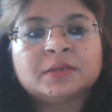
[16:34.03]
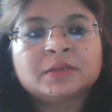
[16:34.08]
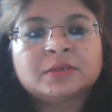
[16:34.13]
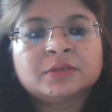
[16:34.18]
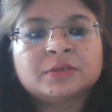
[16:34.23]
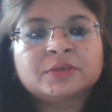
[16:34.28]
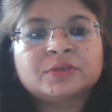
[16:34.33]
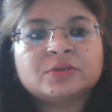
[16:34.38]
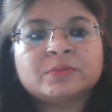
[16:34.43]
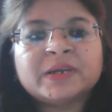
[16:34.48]

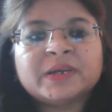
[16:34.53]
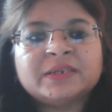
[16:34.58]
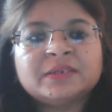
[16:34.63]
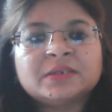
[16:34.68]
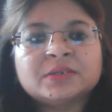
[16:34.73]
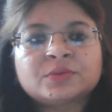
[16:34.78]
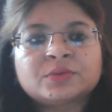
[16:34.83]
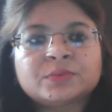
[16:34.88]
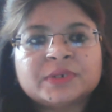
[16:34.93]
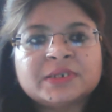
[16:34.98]
So my
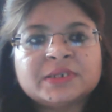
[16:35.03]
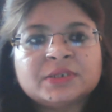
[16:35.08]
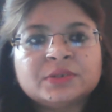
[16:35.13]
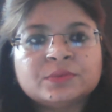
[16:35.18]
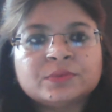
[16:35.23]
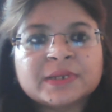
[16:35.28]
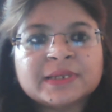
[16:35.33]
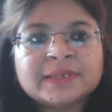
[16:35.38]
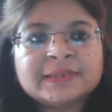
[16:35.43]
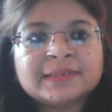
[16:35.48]
dear students,
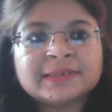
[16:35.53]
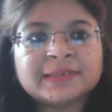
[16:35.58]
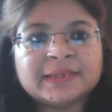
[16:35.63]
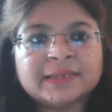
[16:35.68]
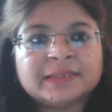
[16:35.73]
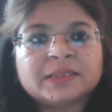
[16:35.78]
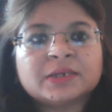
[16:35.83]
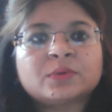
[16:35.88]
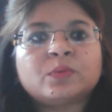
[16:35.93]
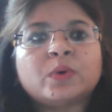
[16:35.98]
you can
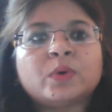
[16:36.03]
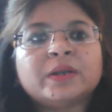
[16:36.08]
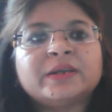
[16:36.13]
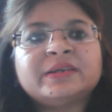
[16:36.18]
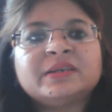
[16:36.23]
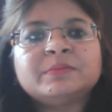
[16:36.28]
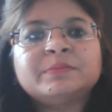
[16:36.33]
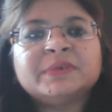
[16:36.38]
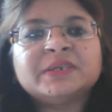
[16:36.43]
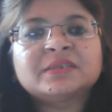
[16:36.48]
say the
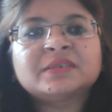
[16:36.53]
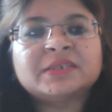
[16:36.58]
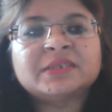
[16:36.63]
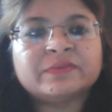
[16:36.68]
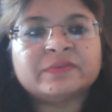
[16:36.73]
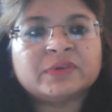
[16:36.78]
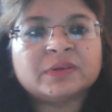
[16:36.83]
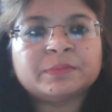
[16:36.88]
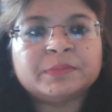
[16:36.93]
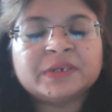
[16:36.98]
quality-based
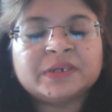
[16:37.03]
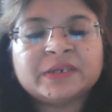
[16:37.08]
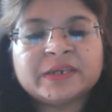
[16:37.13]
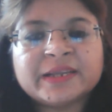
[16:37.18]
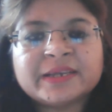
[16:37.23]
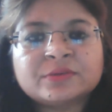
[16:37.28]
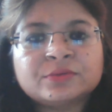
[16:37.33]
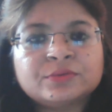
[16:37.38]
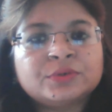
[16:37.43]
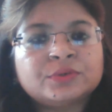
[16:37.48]
development
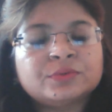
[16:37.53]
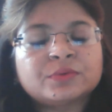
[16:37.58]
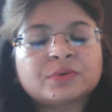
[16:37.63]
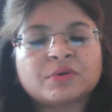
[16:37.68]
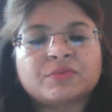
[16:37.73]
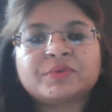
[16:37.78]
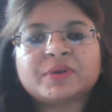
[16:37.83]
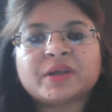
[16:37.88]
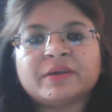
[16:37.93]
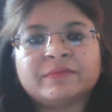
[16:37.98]
takes into
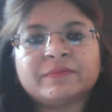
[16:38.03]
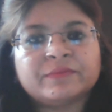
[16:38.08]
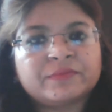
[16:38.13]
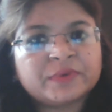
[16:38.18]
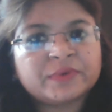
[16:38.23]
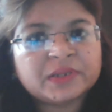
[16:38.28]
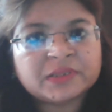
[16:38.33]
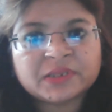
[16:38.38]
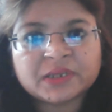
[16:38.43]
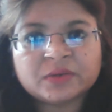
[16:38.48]
account
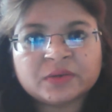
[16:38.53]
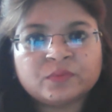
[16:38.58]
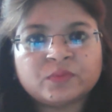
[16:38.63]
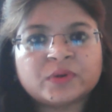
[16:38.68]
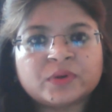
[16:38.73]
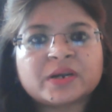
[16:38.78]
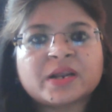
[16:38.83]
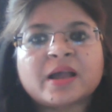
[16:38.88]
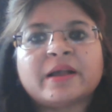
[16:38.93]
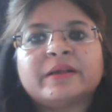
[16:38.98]
everything.
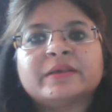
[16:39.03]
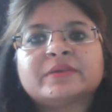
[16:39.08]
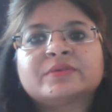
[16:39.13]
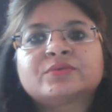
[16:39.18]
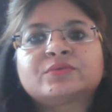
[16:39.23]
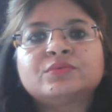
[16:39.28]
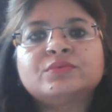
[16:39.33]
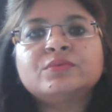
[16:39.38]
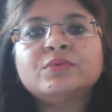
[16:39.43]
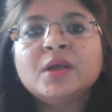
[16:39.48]
One
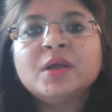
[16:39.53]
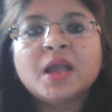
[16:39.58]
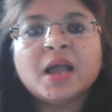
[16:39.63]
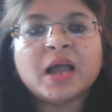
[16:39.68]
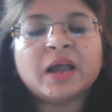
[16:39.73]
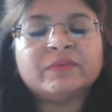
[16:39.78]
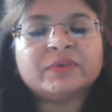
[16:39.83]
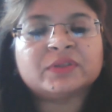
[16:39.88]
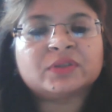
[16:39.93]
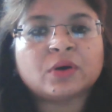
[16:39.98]
has to
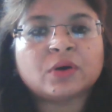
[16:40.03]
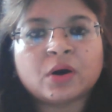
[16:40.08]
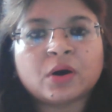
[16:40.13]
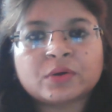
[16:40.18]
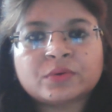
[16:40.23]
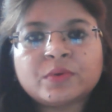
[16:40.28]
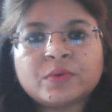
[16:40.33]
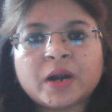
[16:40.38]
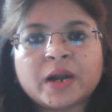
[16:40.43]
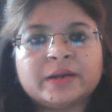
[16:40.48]
have a
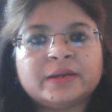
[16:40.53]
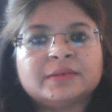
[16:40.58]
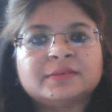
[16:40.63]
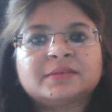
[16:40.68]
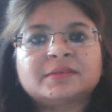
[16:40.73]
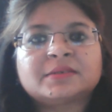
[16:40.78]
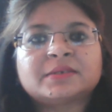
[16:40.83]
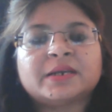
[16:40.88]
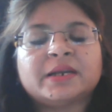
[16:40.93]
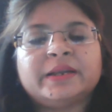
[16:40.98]
thorough
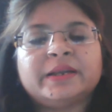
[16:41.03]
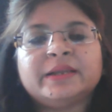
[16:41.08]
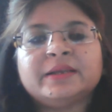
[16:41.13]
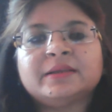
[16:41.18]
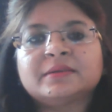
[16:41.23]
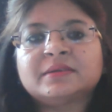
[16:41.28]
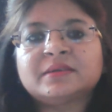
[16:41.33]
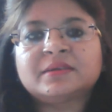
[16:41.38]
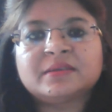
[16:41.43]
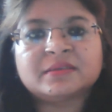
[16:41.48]

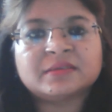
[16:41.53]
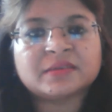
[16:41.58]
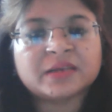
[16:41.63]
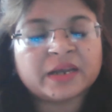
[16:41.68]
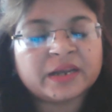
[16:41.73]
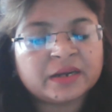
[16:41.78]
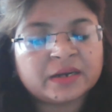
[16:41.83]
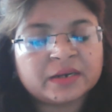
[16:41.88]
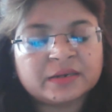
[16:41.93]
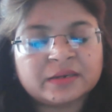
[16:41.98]
understanding,
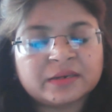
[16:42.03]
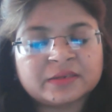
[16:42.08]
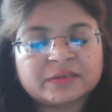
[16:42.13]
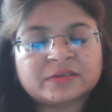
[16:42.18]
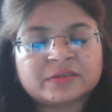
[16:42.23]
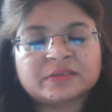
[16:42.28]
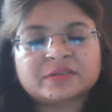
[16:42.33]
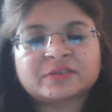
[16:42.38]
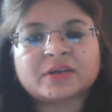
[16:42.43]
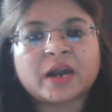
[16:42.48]
design,
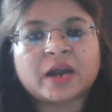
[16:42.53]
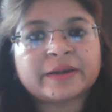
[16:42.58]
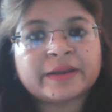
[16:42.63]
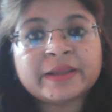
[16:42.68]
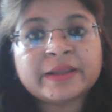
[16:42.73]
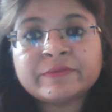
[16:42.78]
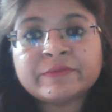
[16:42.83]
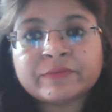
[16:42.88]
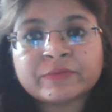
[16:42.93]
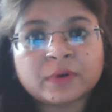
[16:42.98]

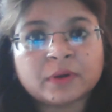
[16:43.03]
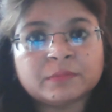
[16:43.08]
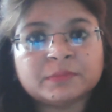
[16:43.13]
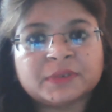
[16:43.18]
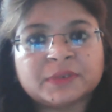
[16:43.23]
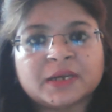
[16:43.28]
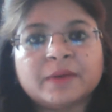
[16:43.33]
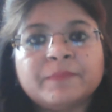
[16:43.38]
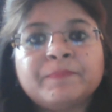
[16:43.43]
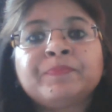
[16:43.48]
starting
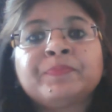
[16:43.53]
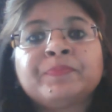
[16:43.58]
from the